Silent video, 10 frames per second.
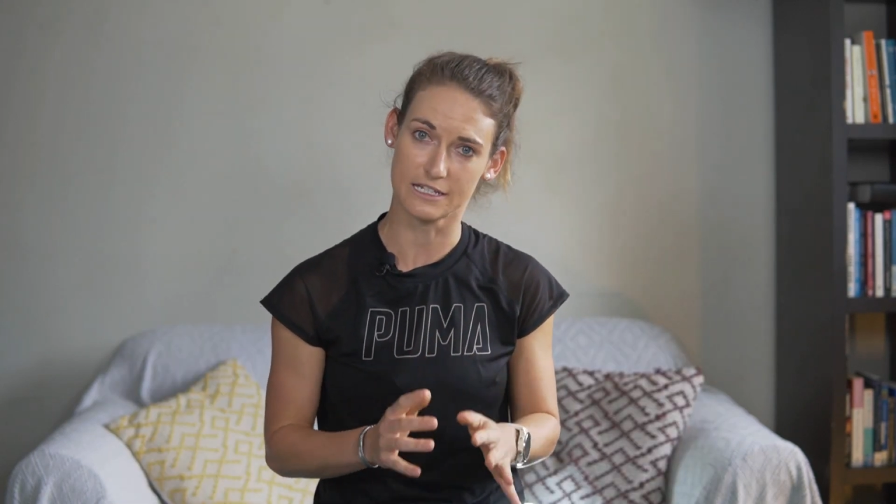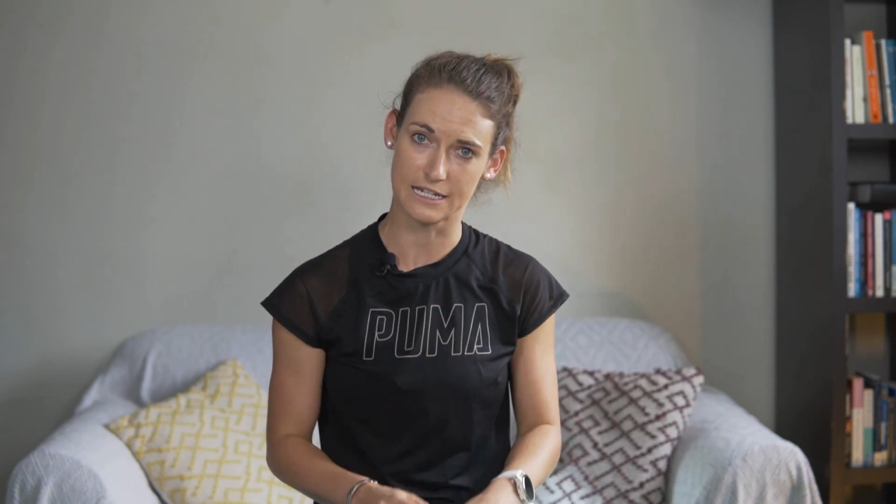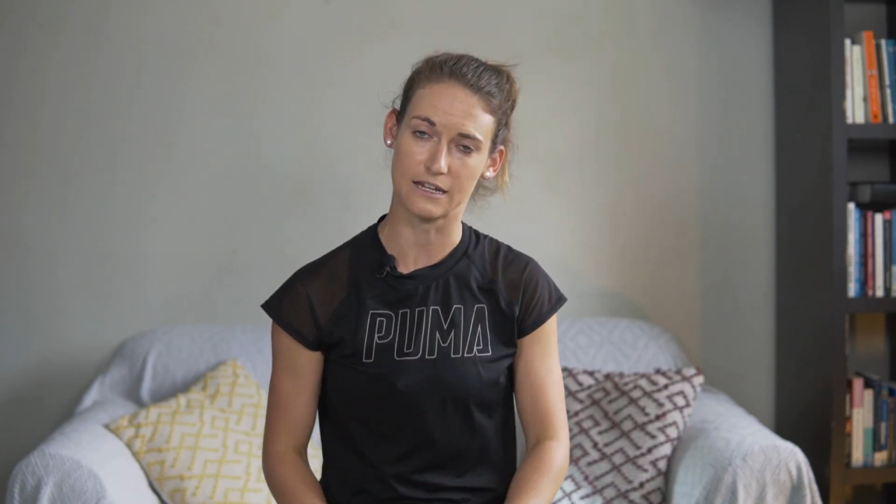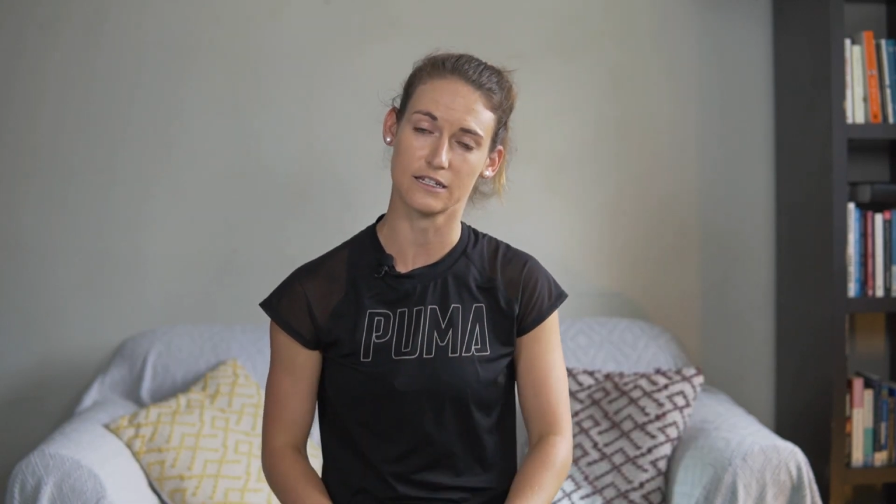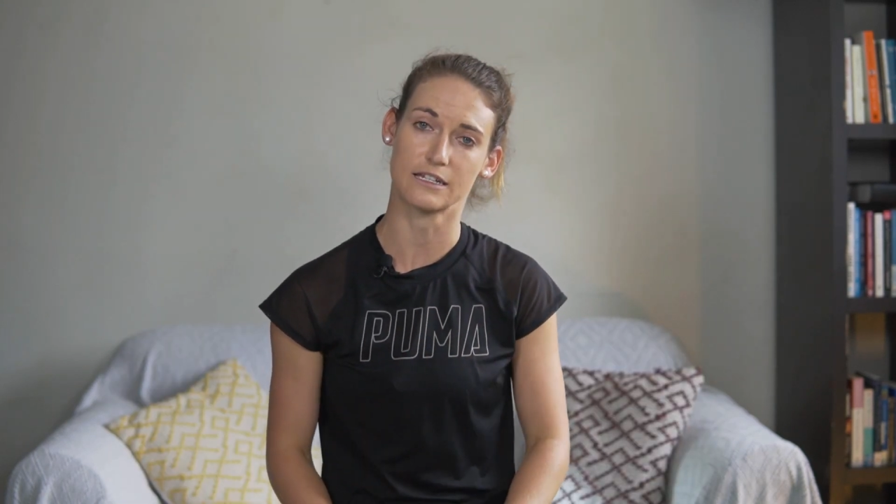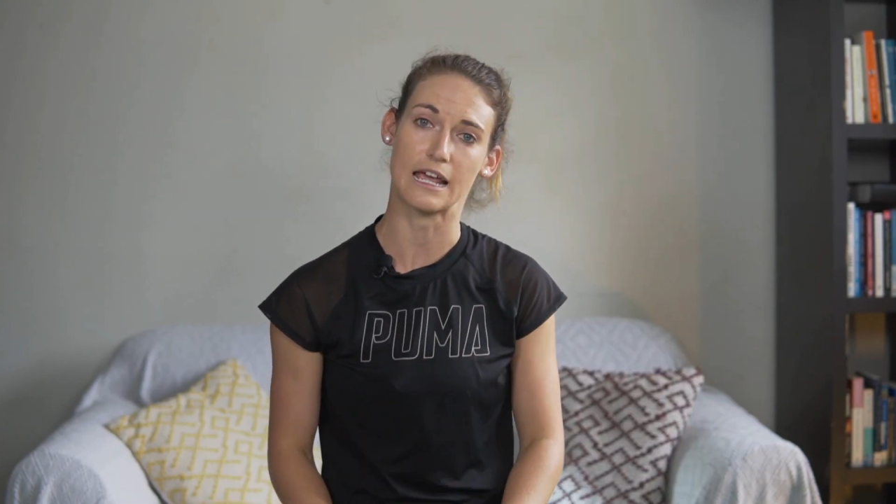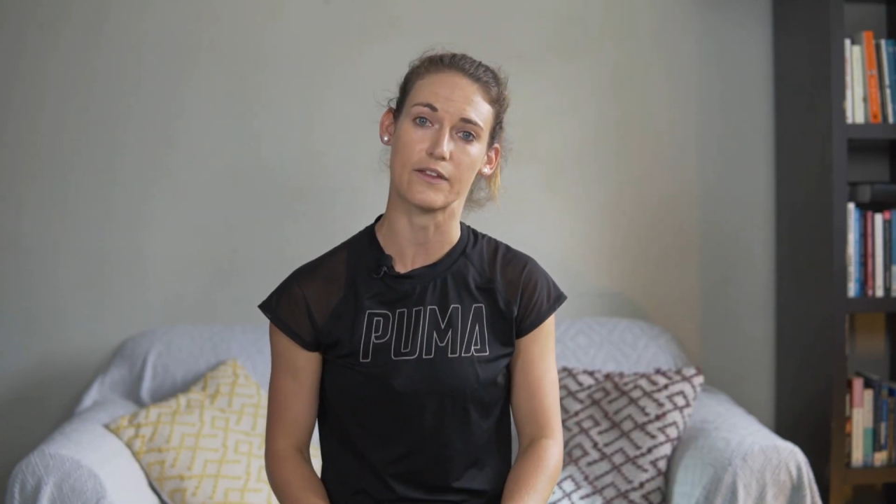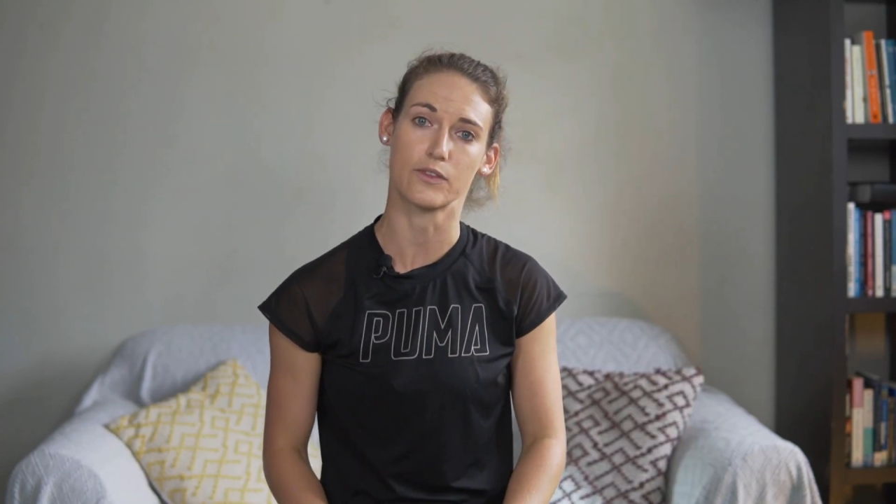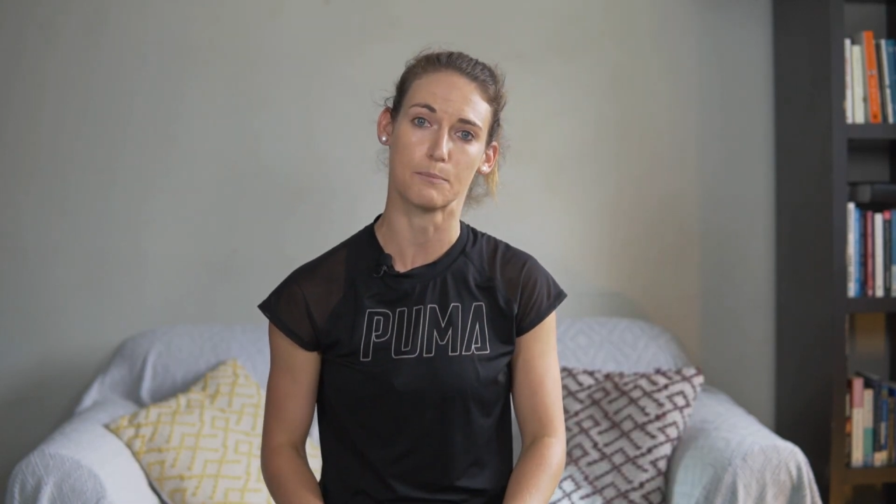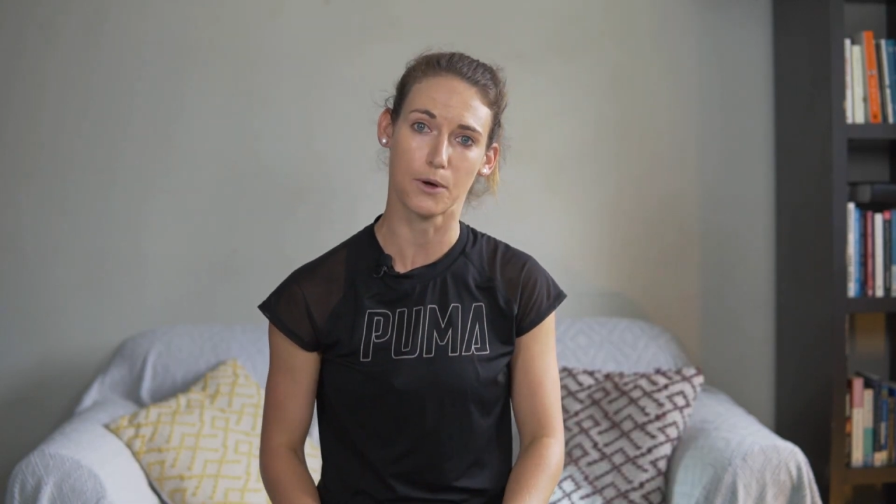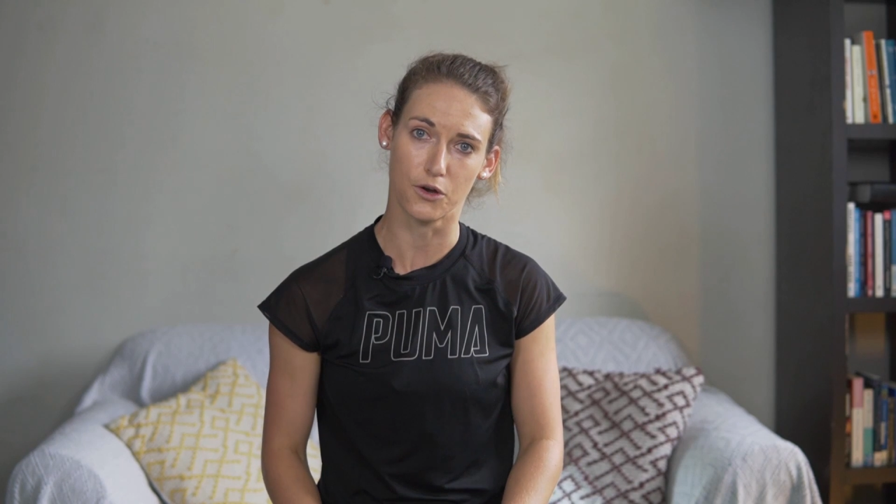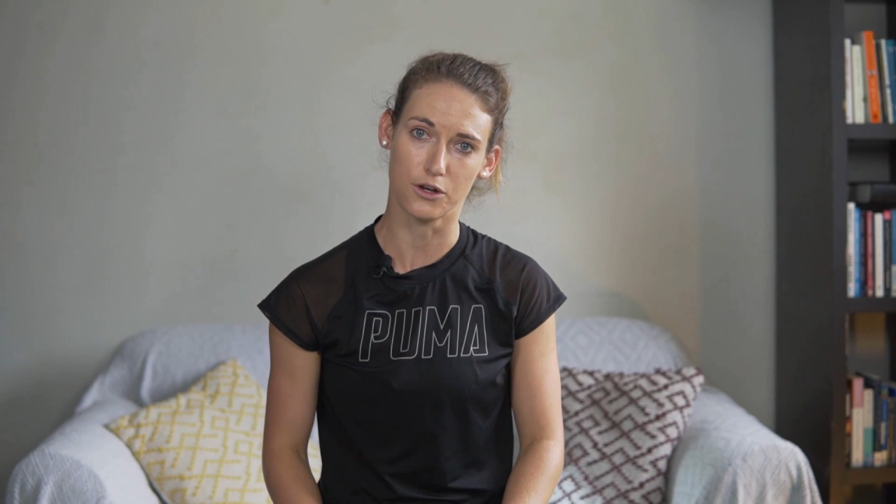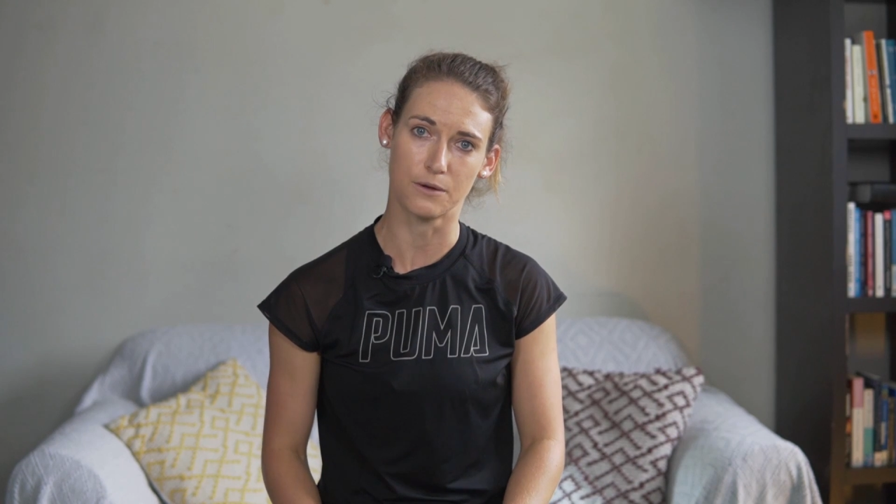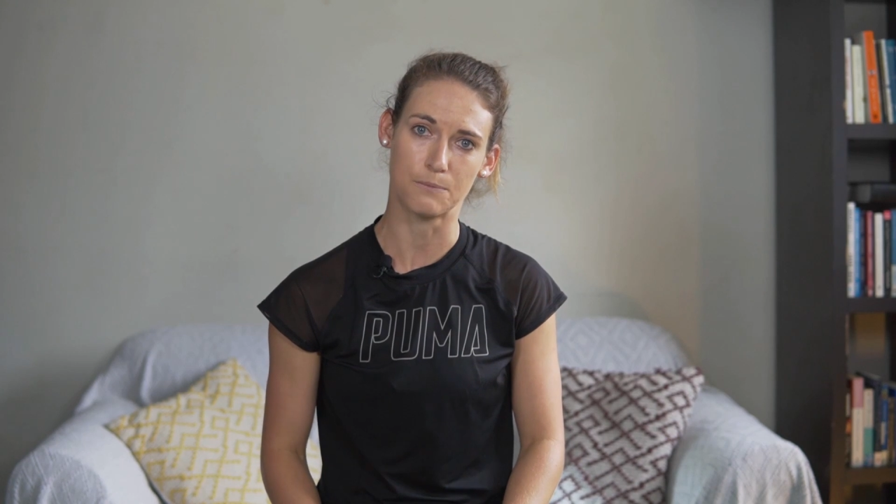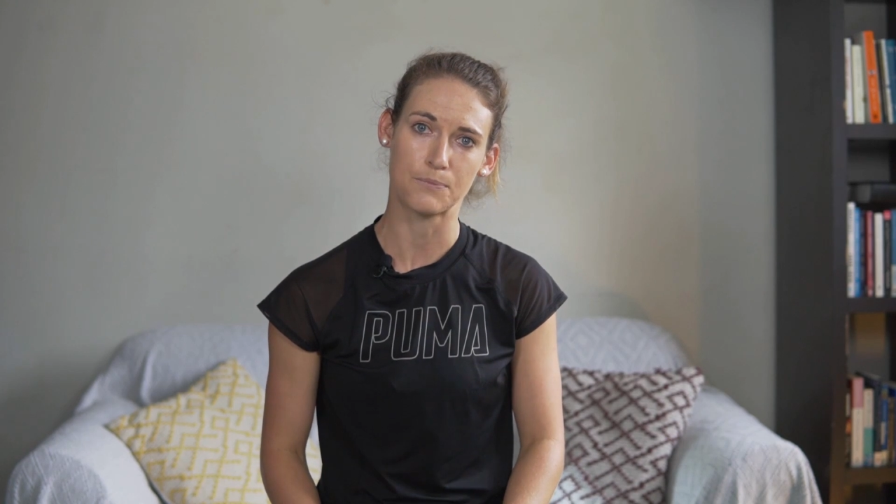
tendon and the bone.